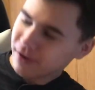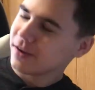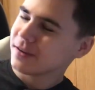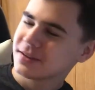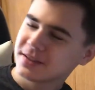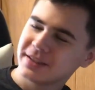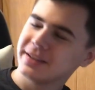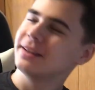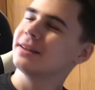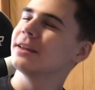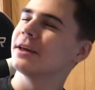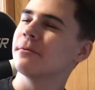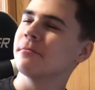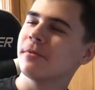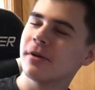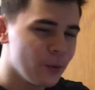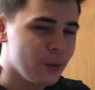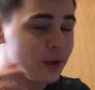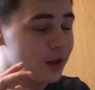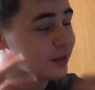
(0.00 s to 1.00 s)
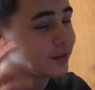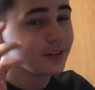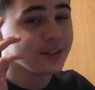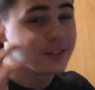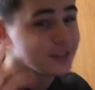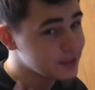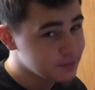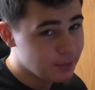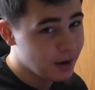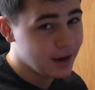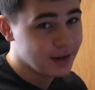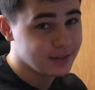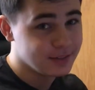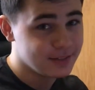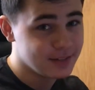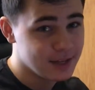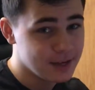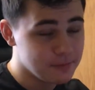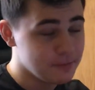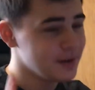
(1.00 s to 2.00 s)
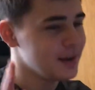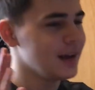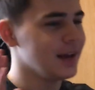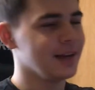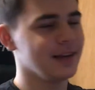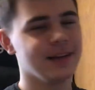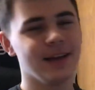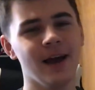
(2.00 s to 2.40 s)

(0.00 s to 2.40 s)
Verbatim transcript: all seen them, we all despise them, and